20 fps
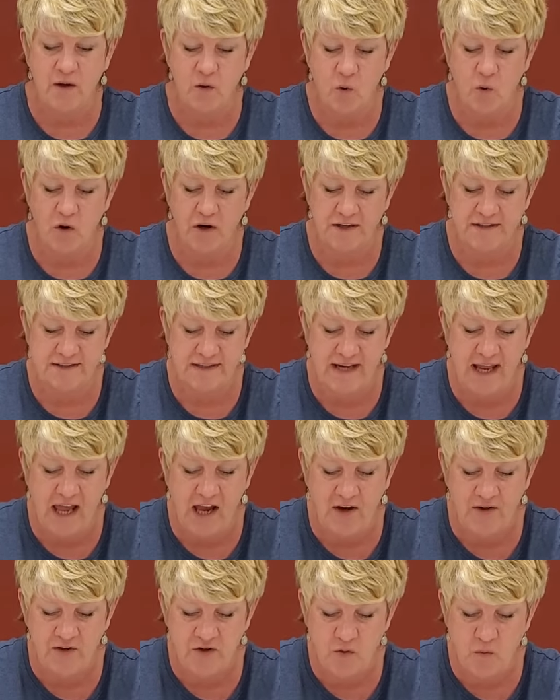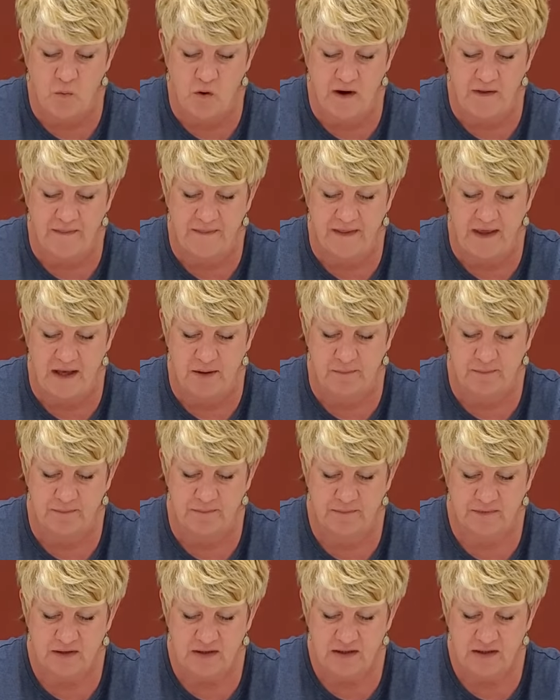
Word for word: corks and how you want them.